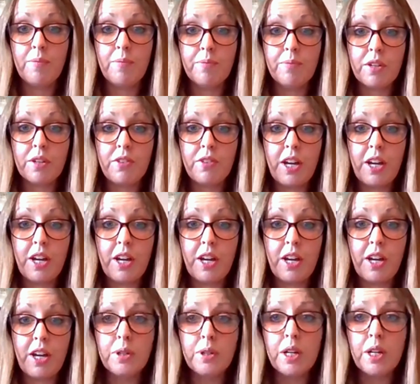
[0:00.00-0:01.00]

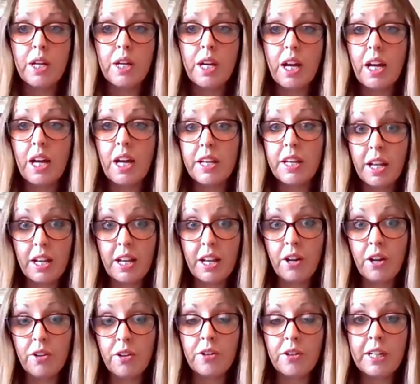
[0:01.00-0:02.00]
available, and
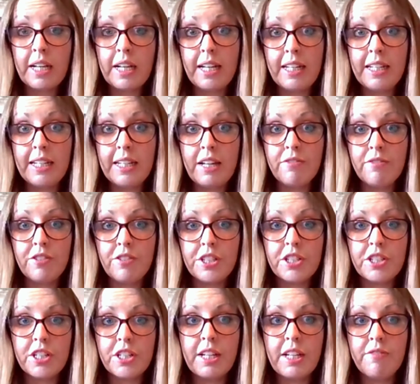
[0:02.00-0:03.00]
clearly
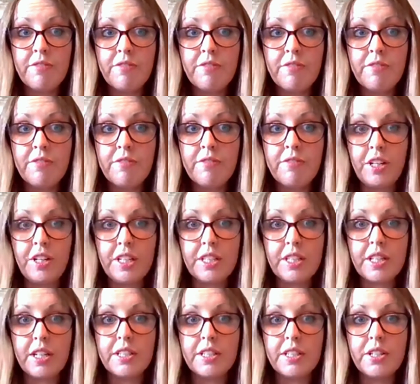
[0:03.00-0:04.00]
leverage your own
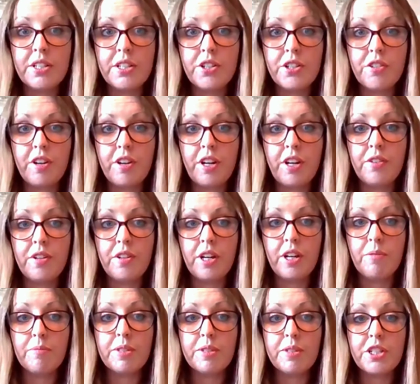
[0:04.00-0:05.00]
insights into your
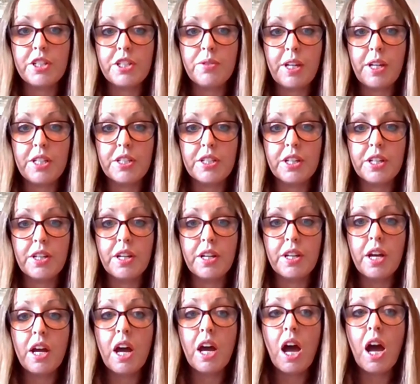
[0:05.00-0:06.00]
own situation.
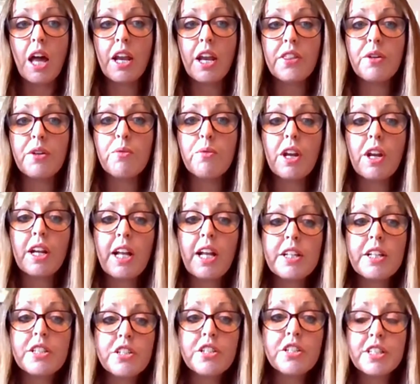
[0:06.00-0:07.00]
And I think what I'd like
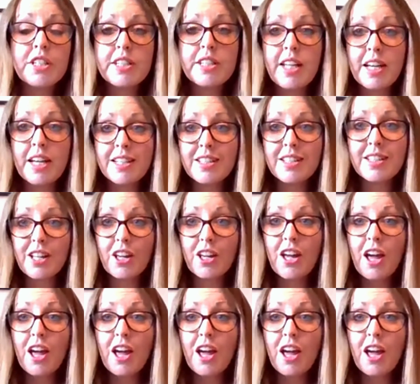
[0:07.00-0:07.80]
to just say is that